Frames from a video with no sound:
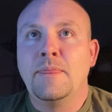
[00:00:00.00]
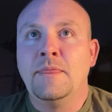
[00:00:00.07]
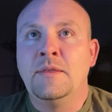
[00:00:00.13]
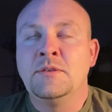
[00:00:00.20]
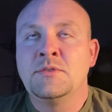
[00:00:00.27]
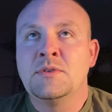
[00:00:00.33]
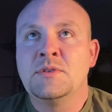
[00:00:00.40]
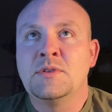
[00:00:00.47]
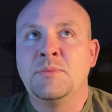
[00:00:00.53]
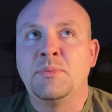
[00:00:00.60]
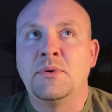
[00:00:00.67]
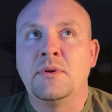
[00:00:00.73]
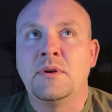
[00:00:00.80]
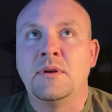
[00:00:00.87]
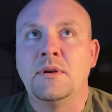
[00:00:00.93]
this is a
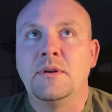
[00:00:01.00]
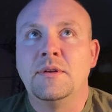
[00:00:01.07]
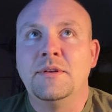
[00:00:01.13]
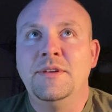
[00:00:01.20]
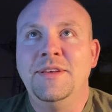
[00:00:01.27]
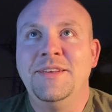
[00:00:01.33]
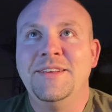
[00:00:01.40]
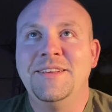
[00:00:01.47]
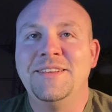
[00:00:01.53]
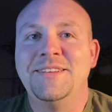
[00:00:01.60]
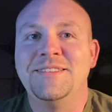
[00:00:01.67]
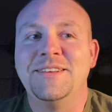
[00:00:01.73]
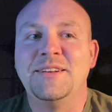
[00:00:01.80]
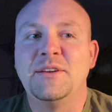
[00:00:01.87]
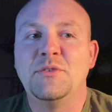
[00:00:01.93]
part
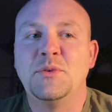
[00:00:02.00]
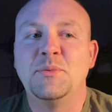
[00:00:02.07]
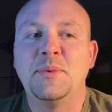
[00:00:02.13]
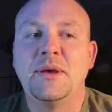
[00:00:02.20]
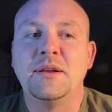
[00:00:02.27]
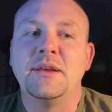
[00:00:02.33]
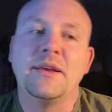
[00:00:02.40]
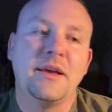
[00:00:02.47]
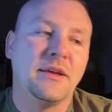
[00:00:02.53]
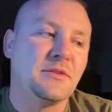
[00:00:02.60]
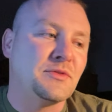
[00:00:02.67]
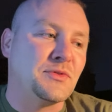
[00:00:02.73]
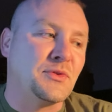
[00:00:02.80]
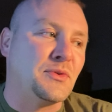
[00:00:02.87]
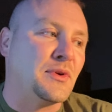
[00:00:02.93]
that everybody
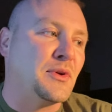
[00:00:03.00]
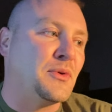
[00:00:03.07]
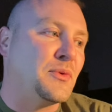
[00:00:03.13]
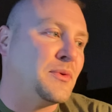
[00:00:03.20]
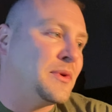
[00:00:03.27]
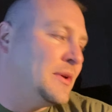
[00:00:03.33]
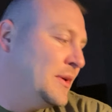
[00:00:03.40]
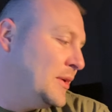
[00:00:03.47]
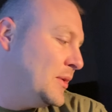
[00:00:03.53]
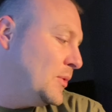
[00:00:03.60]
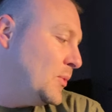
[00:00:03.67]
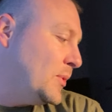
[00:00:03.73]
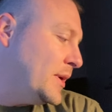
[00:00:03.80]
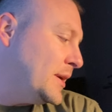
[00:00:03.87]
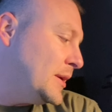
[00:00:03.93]
has their own
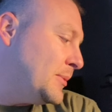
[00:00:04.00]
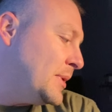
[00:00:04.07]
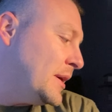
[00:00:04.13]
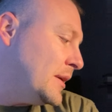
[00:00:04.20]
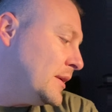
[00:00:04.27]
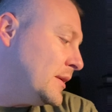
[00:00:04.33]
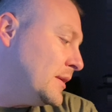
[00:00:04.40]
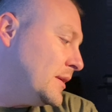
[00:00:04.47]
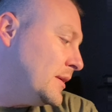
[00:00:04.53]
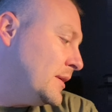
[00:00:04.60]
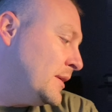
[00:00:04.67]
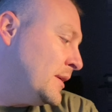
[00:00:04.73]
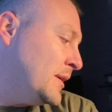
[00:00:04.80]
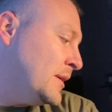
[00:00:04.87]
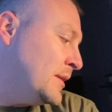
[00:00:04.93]
way about it,
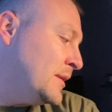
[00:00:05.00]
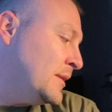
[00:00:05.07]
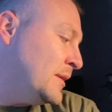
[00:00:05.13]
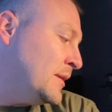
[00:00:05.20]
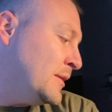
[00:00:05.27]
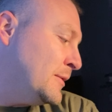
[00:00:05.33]
and